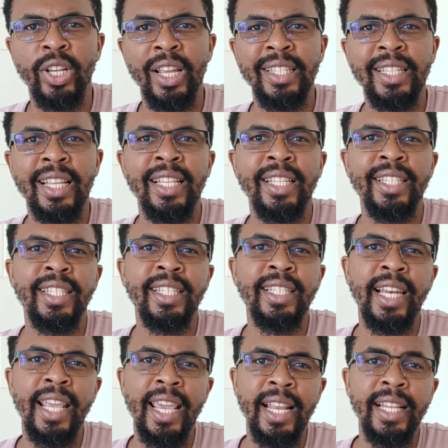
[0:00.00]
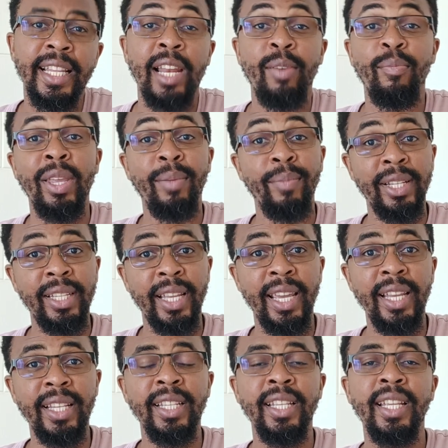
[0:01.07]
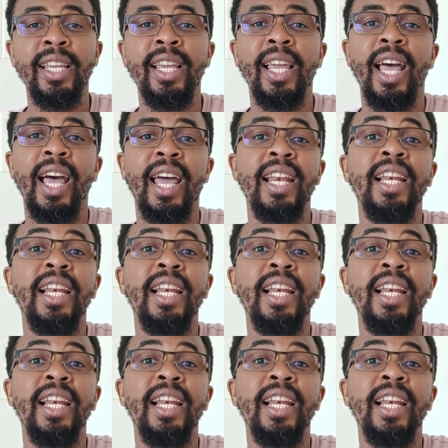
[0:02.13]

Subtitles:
as slate and migmatite, and